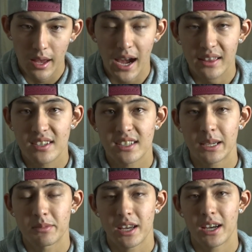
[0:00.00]
at the
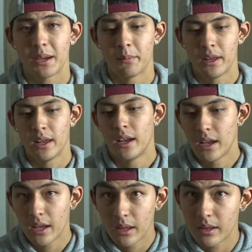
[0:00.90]
same time,
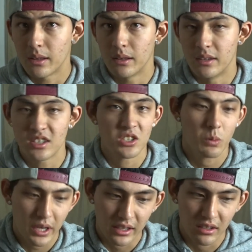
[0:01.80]
this is
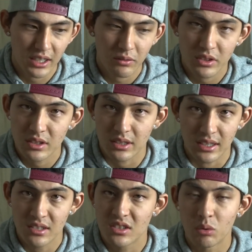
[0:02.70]
why Cleveland
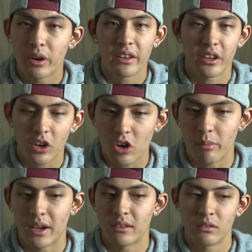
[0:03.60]
is the way they are,
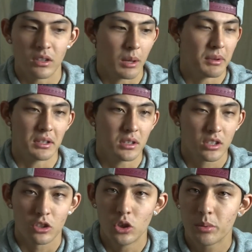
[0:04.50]
man. I mean,
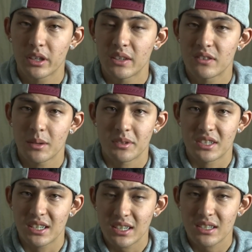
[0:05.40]
Kluber gives up
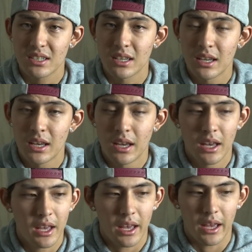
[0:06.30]
6,
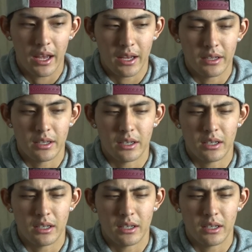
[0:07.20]
and